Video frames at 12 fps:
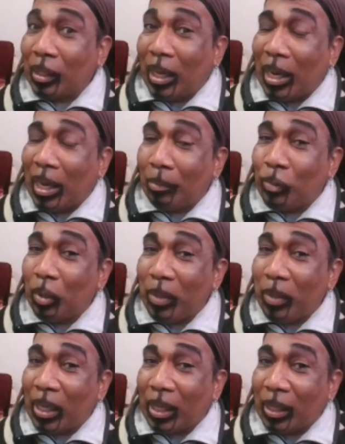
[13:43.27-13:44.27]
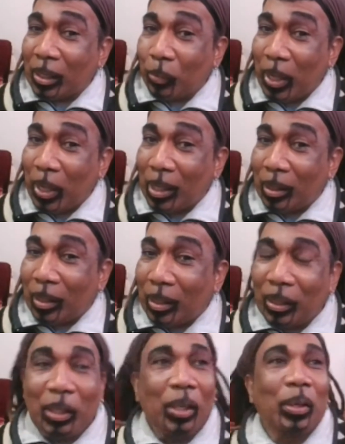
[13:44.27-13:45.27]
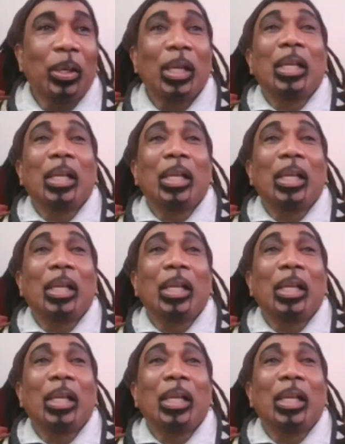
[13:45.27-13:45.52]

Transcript: Jamaican as well, you know?